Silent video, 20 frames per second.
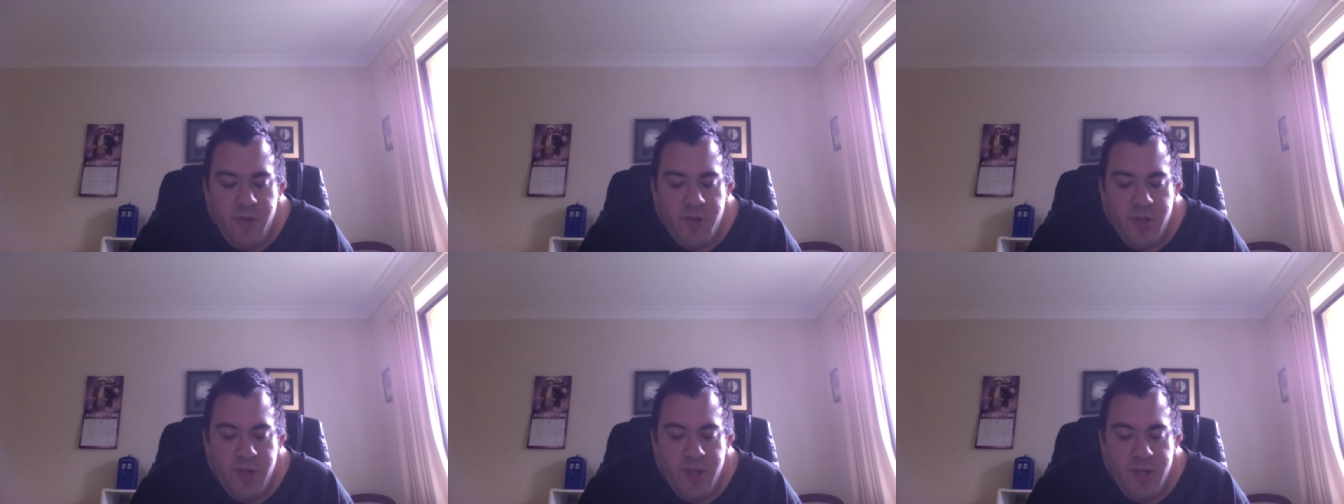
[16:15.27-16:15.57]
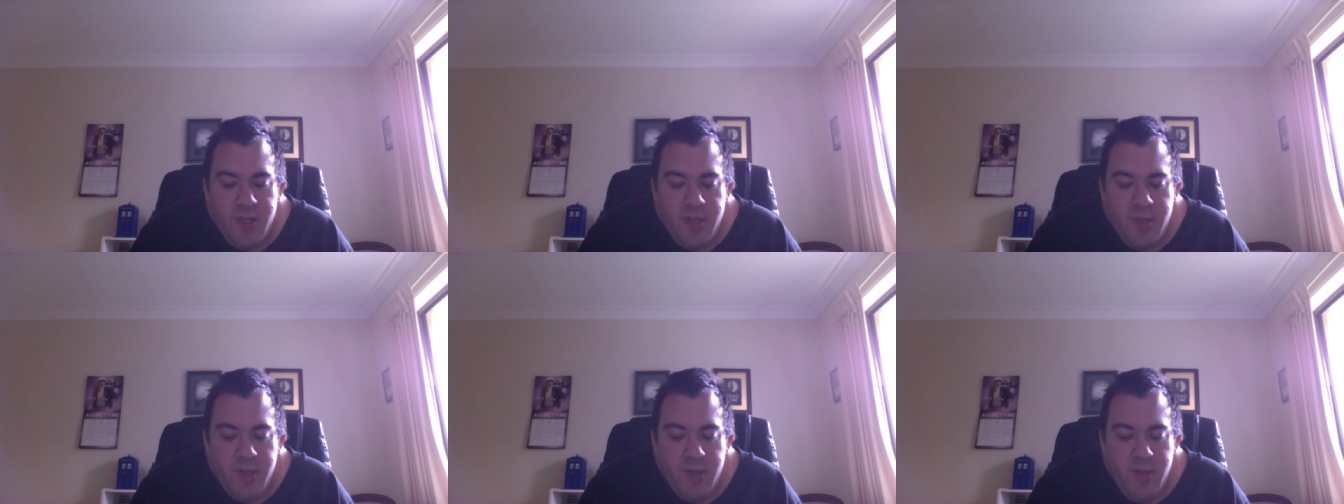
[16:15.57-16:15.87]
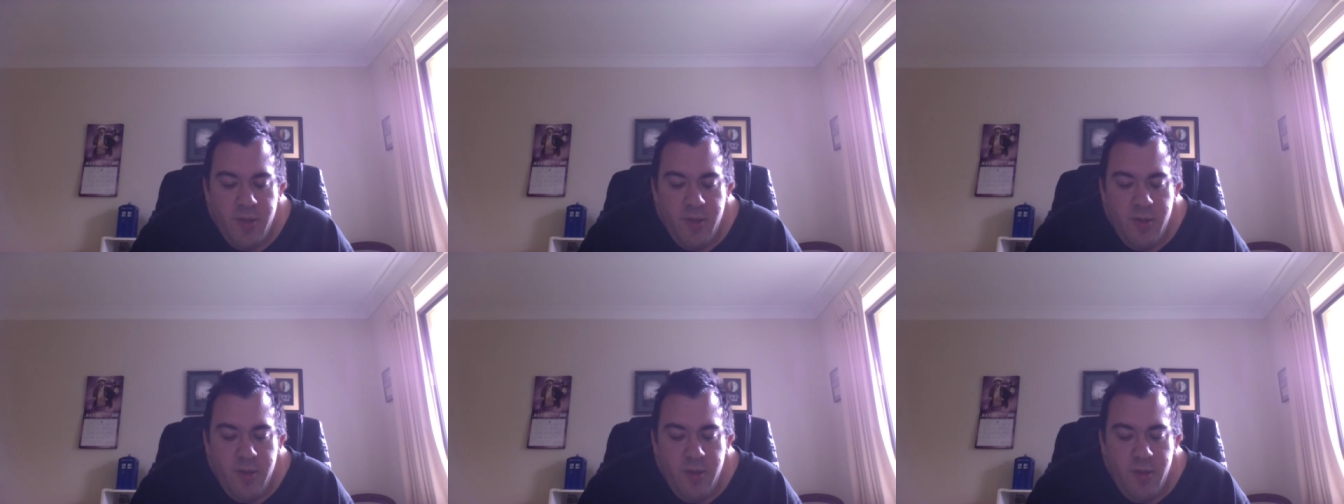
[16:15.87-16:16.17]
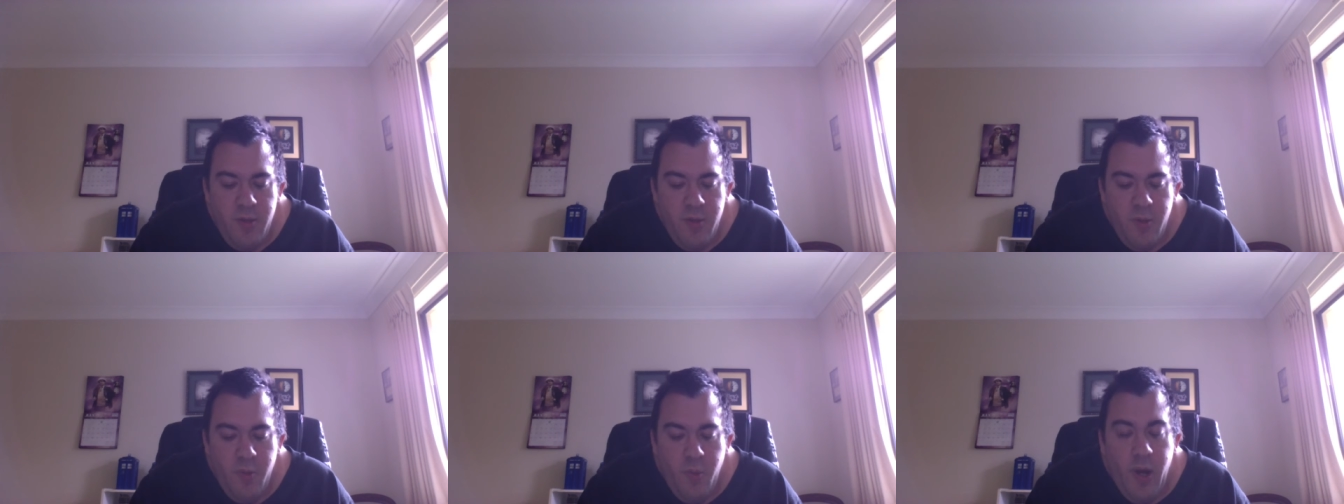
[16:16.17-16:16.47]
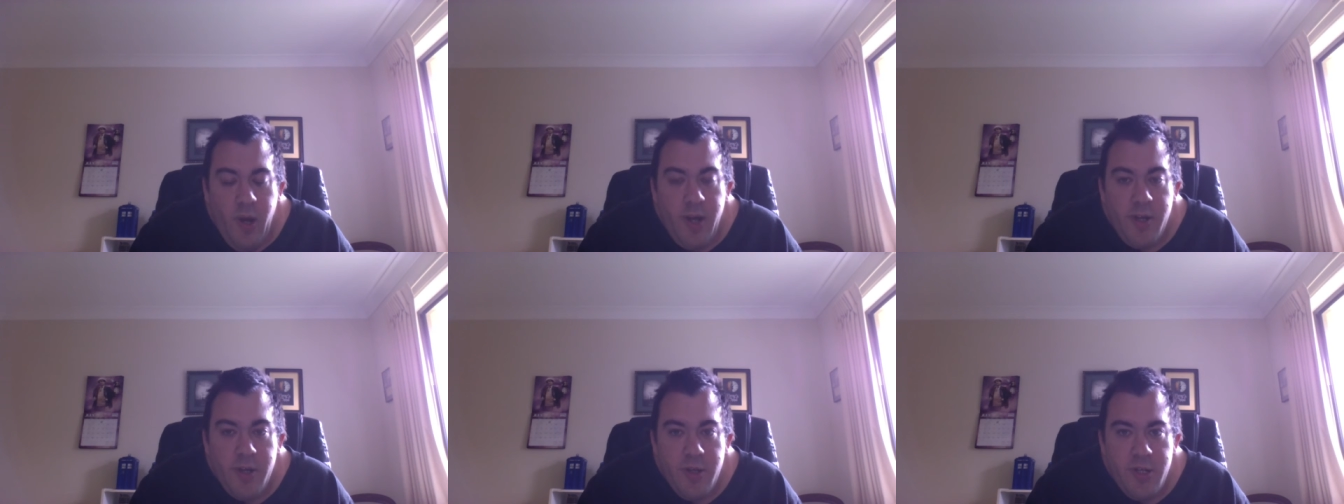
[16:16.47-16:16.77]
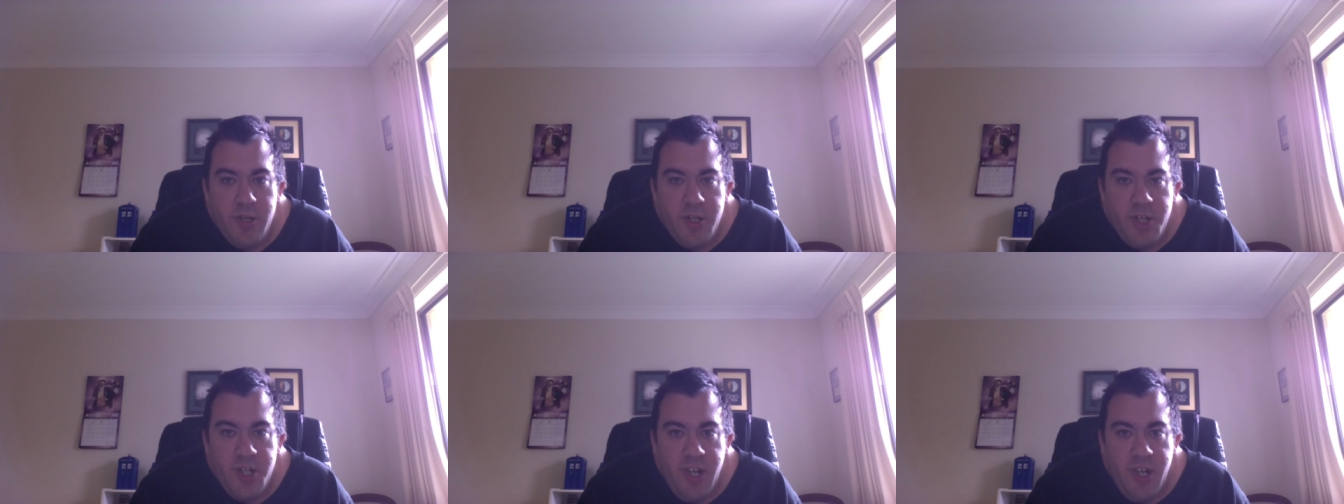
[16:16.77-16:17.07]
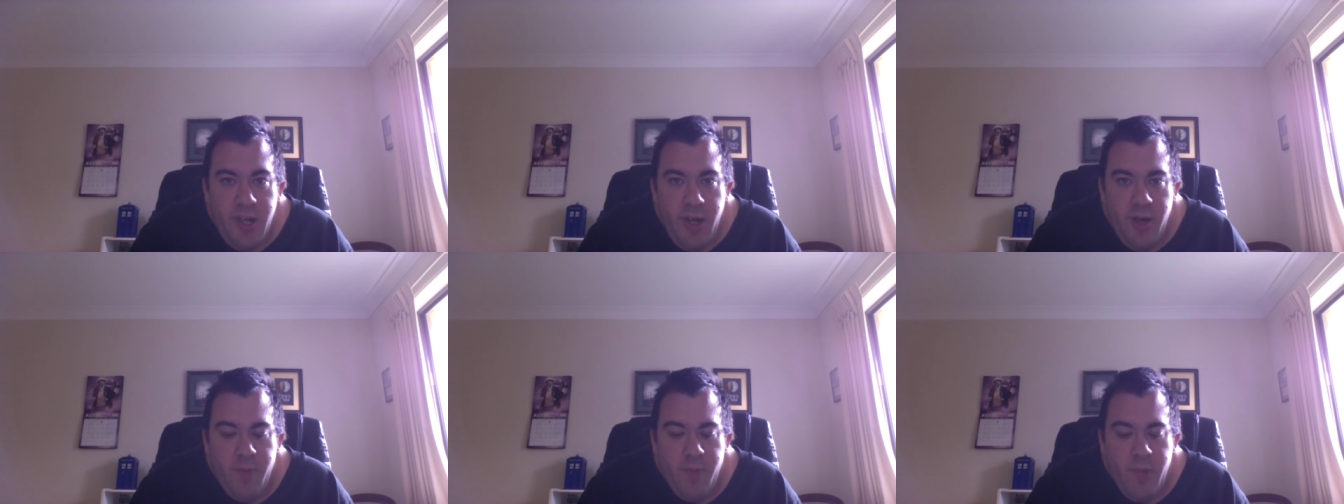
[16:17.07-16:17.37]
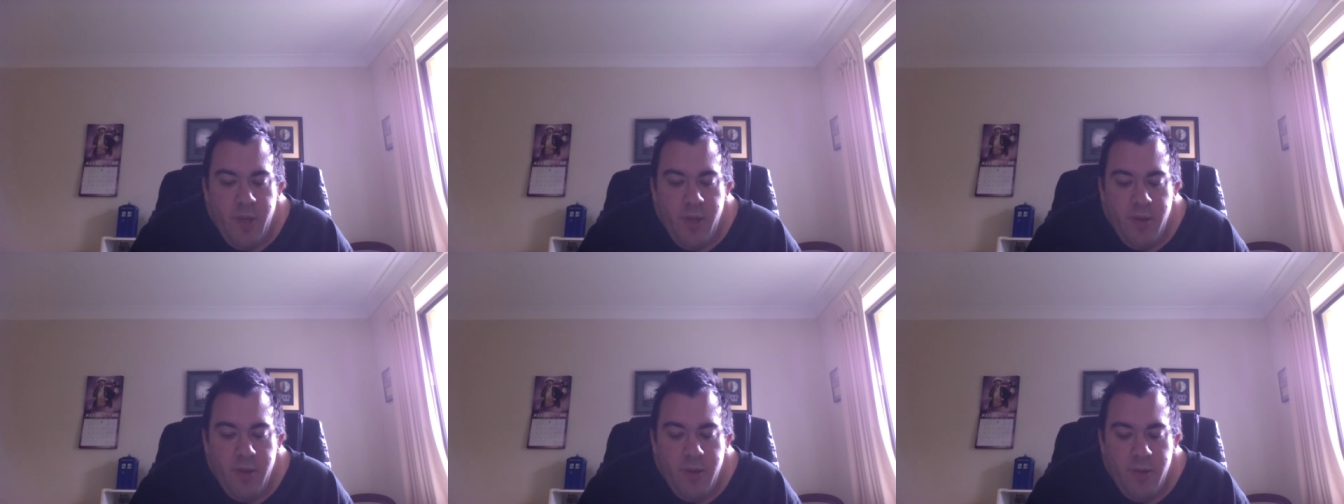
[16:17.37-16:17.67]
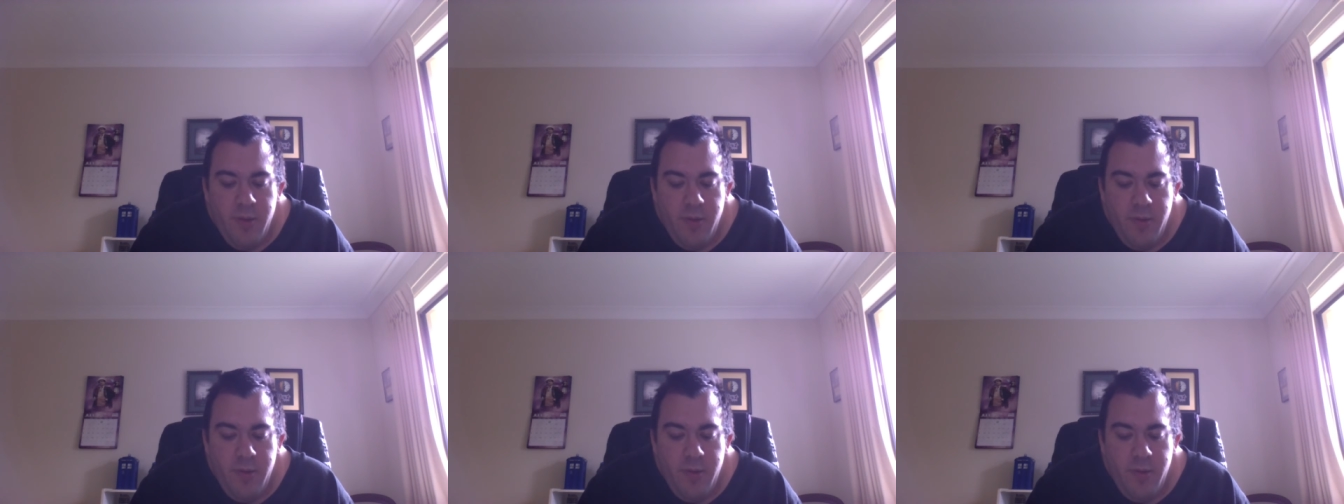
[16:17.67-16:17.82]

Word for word: dress. Why couldn't she come here?